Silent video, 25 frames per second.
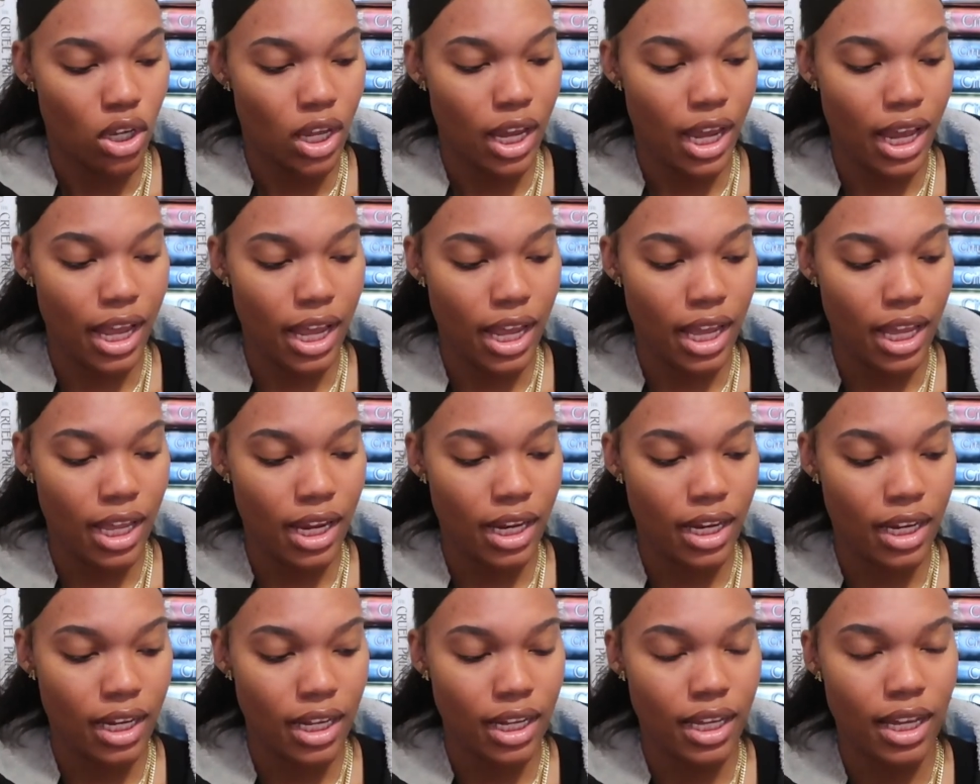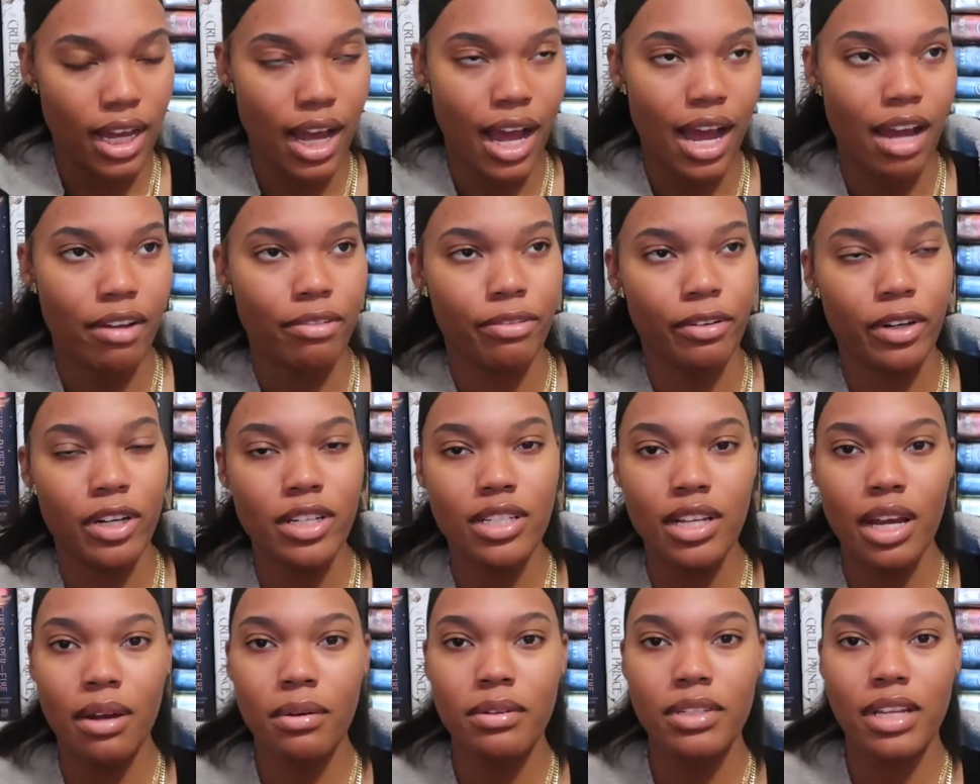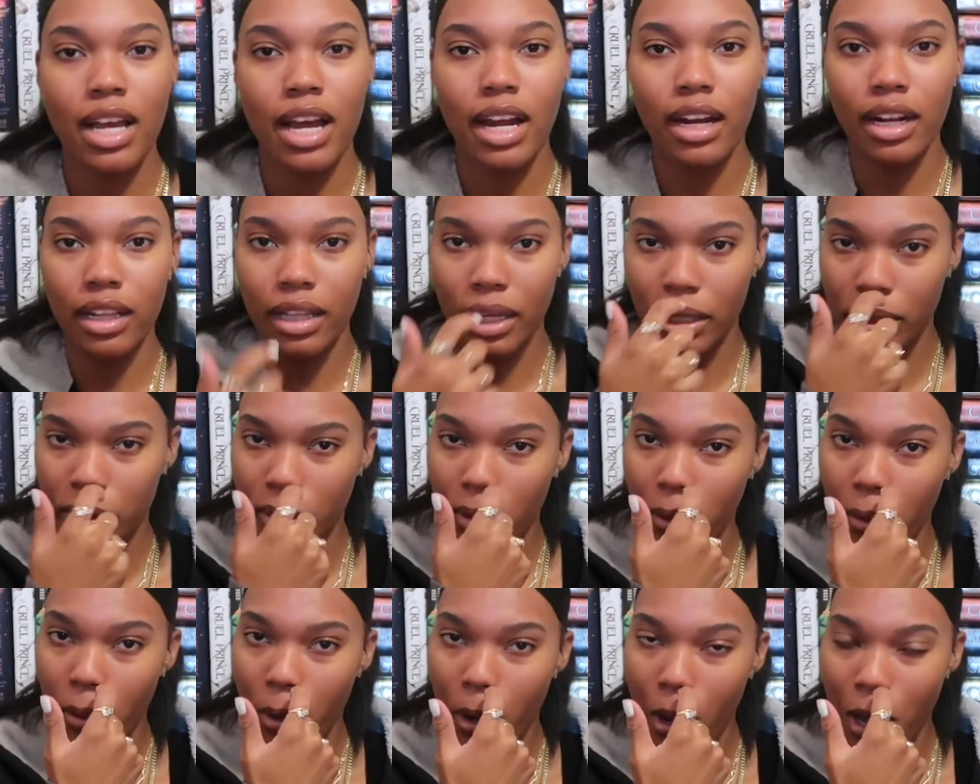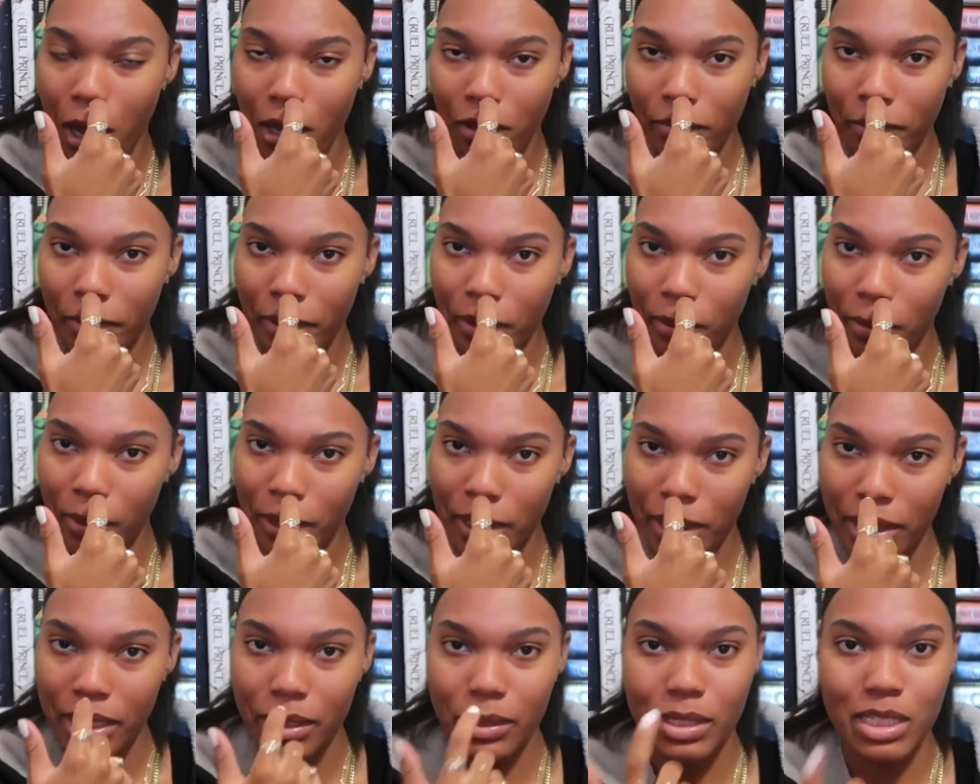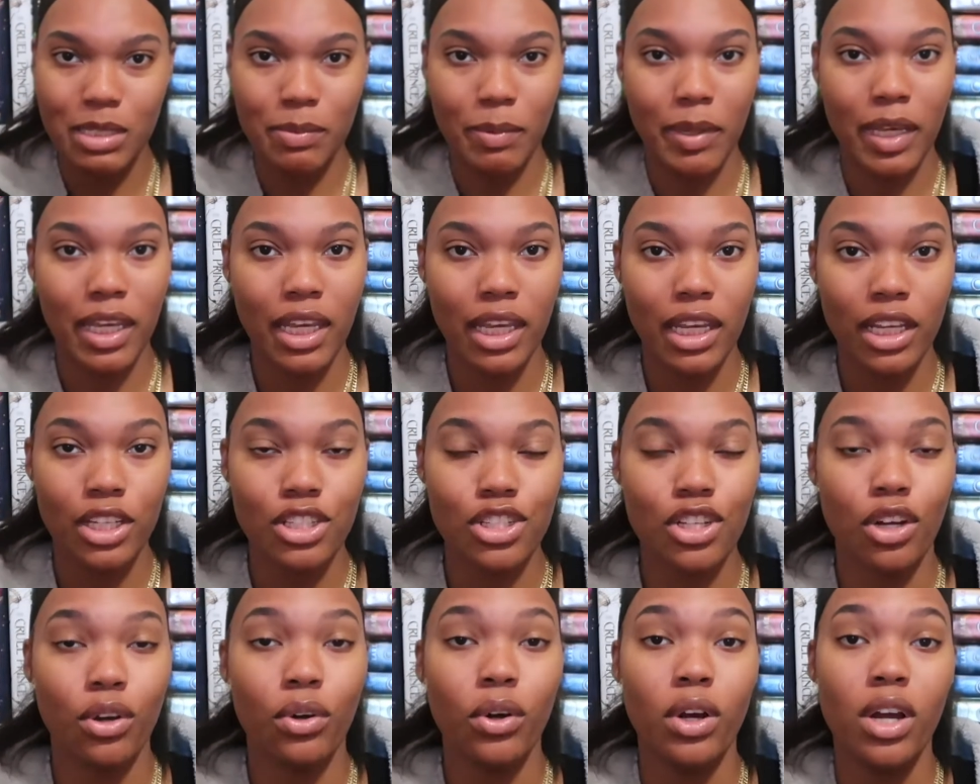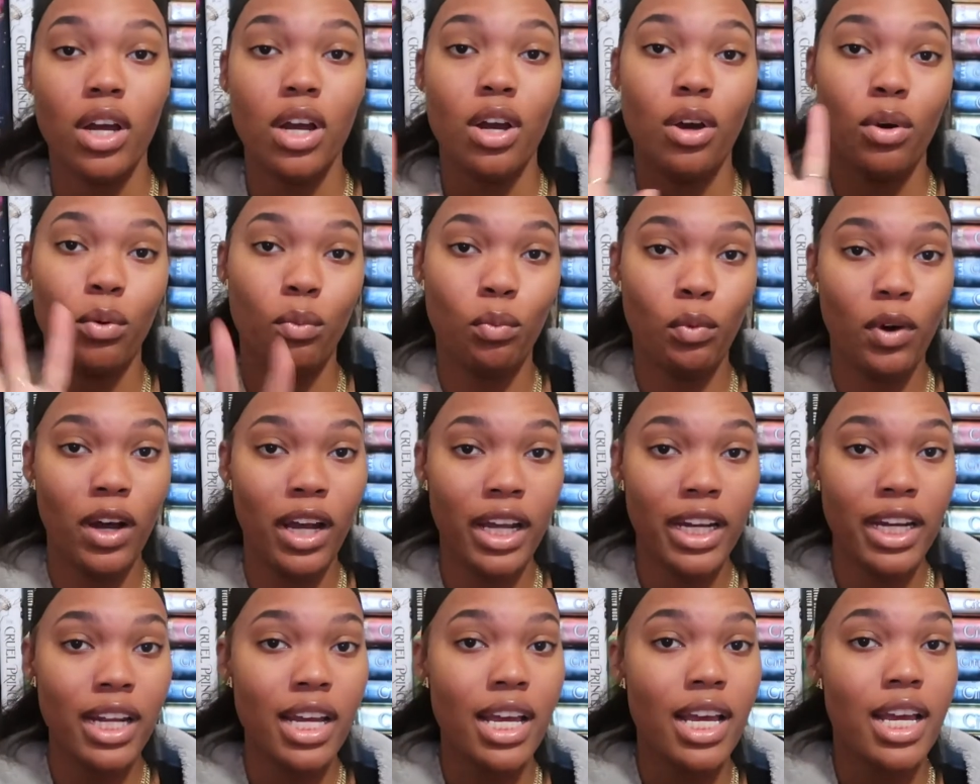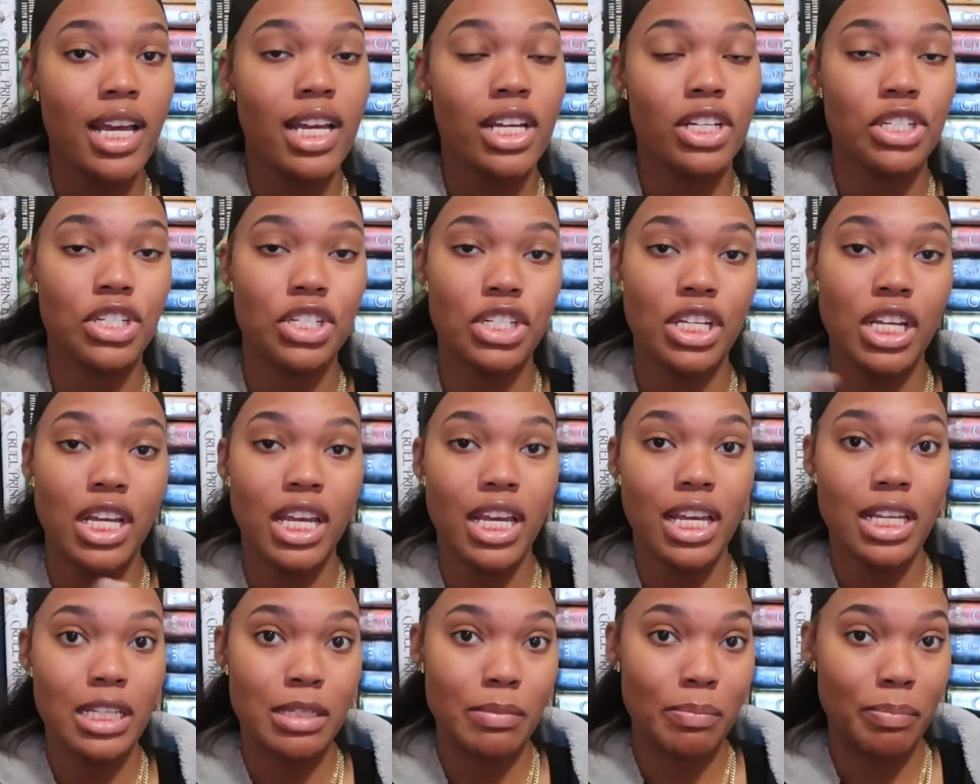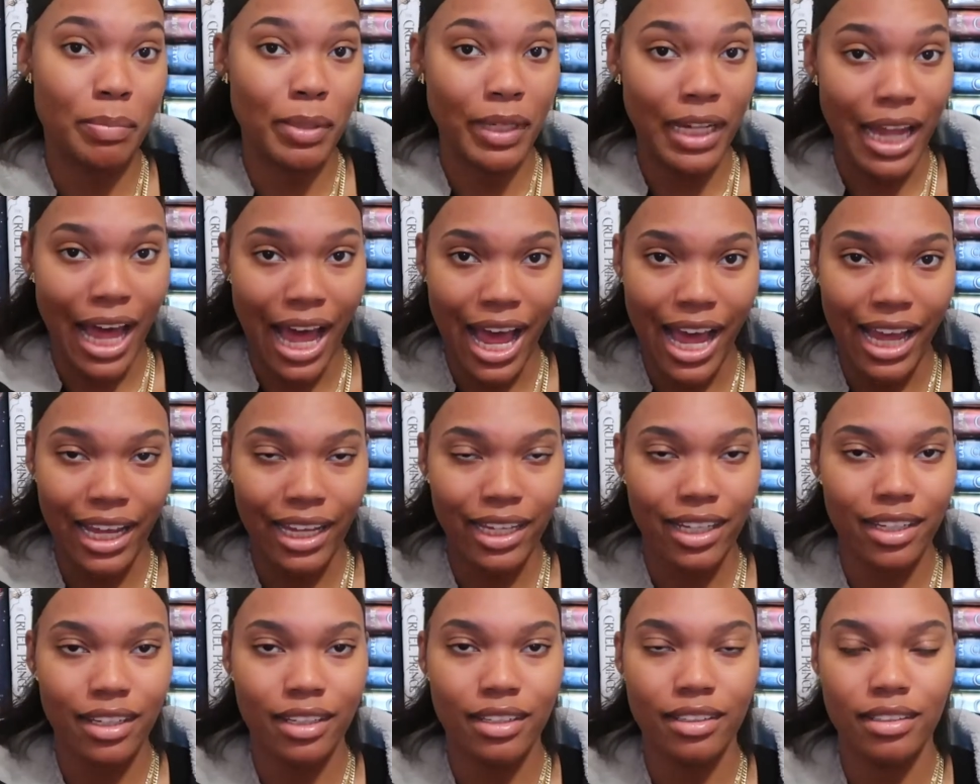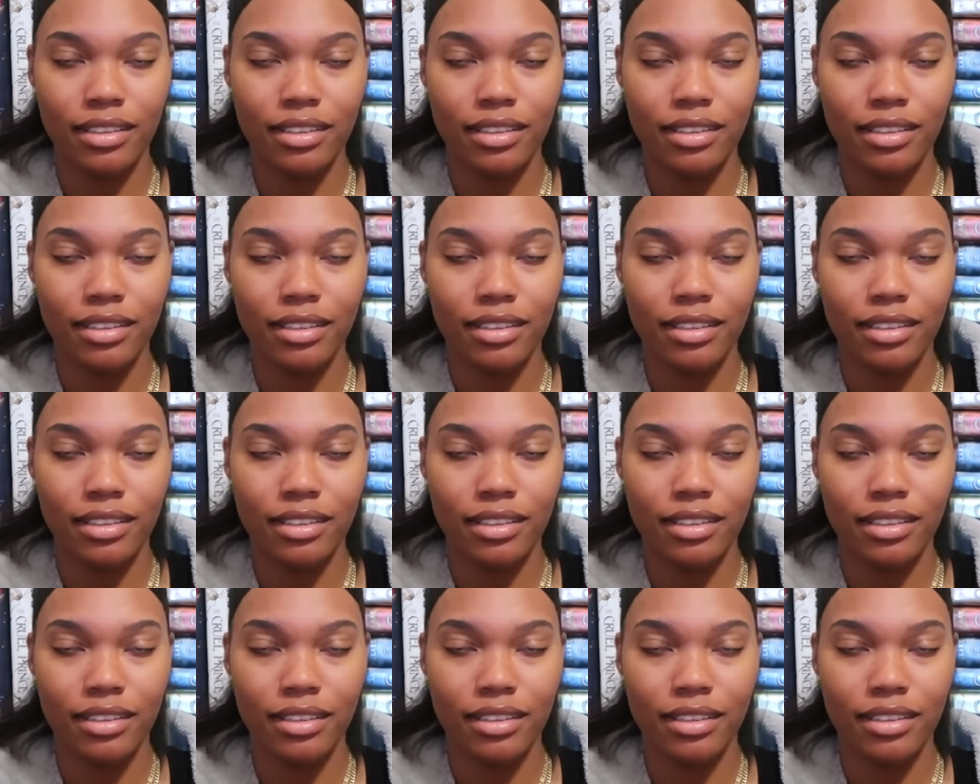And at first I was kind of like thrown off by the way that they were speaking. So one, she is black,